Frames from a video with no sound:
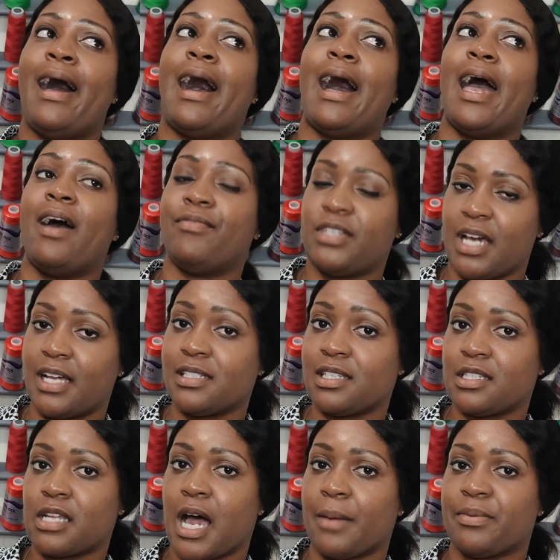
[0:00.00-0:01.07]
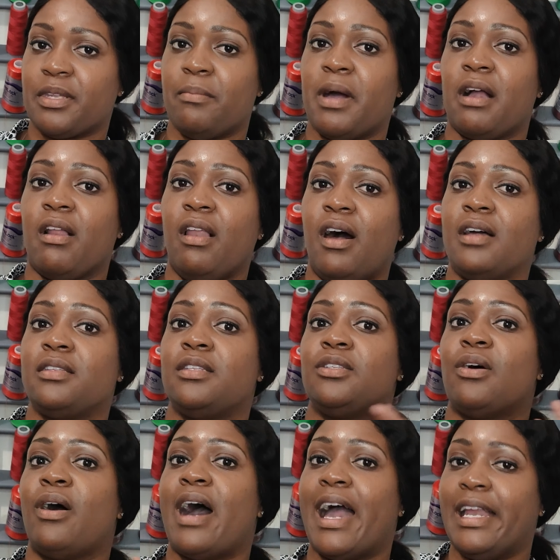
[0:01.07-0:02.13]
I have tons of tops in my
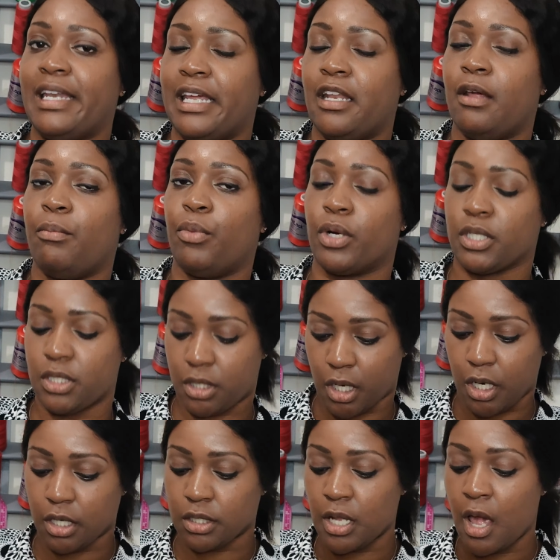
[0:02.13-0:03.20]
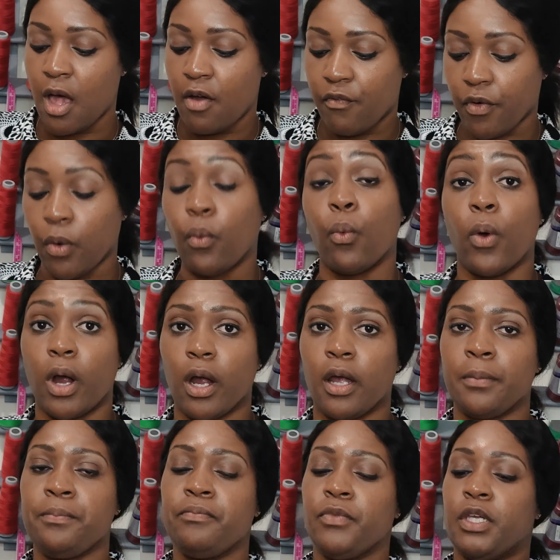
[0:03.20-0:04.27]
closet, so I needed more skirts for
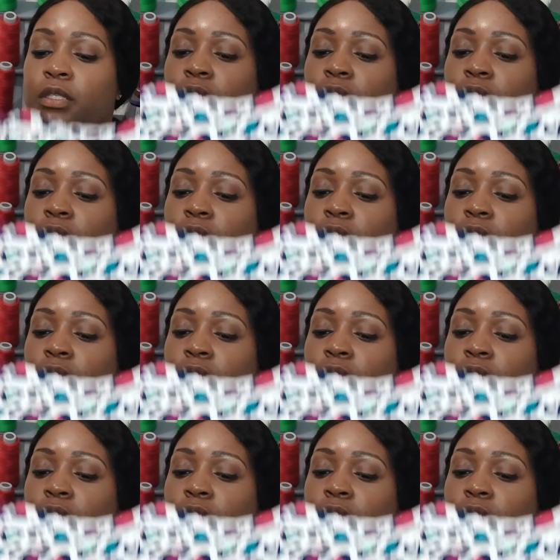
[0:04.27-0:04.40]
work.